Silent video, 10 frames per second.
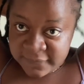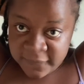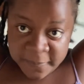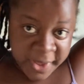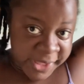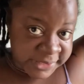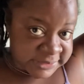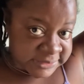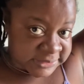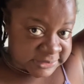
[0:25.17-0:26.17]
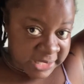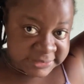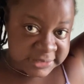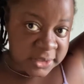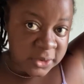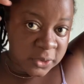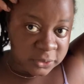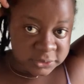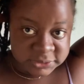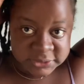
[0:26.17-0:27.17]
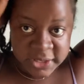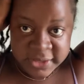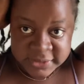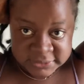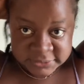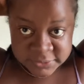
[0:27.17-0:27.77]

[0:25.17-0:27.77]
for my starter locks, guys.